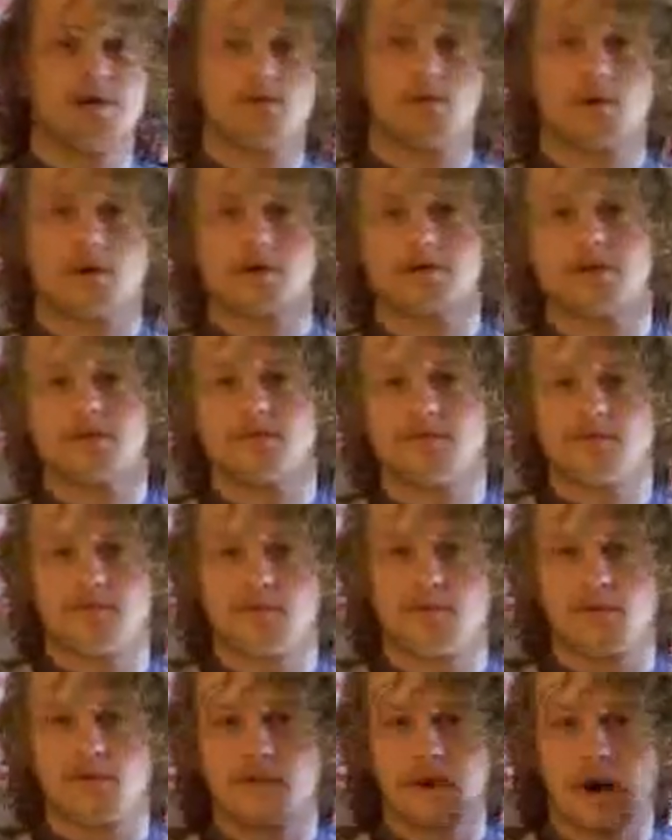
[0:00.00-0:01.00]
works of
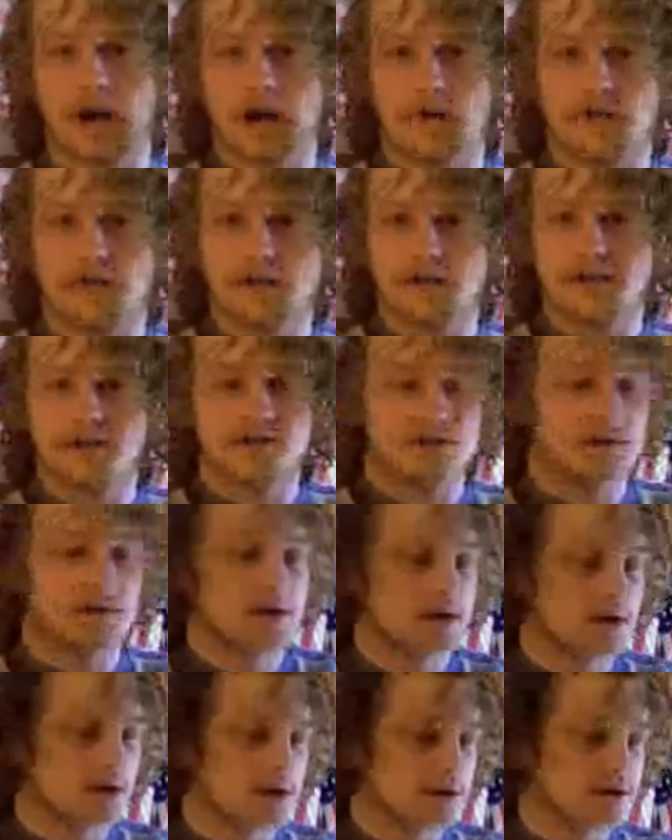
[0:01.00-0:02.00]
The Office,
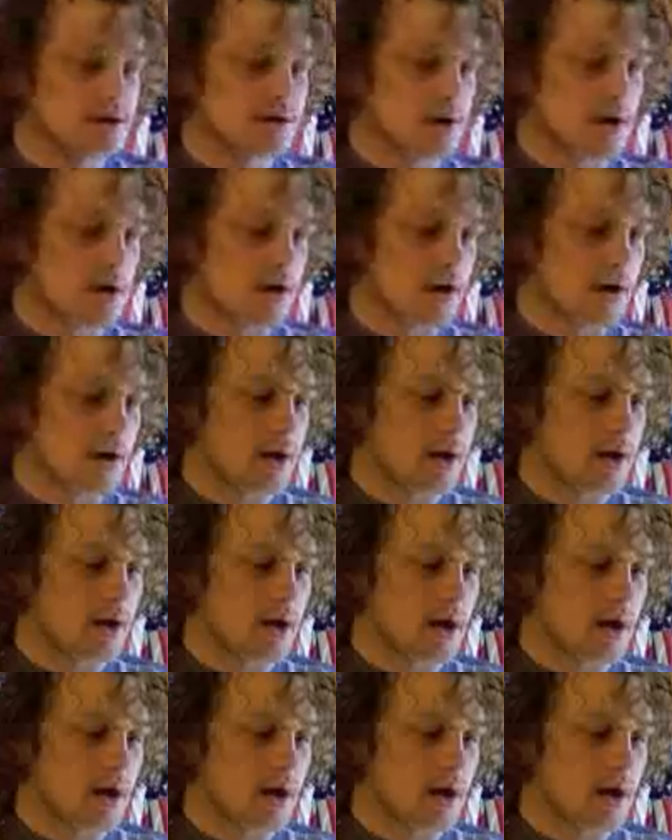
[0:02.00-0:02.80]
starring